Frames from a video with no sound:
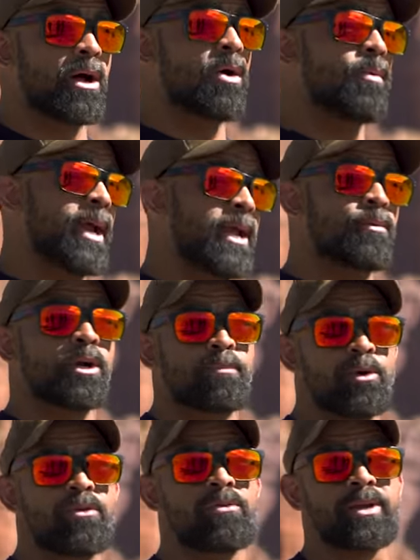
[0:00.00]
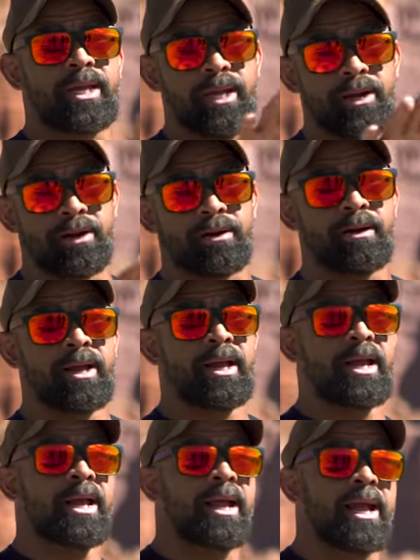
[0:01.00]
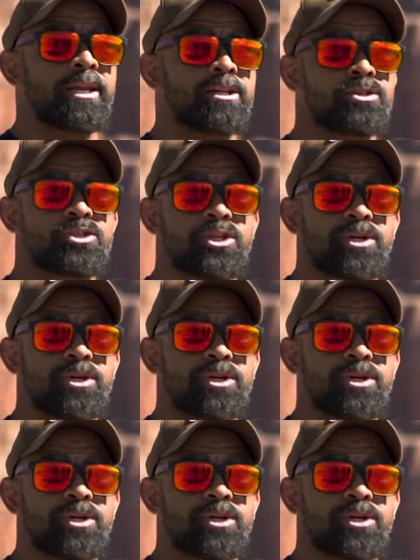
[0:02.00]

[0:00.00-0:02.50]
not, oh wait, we're gonna move over here and then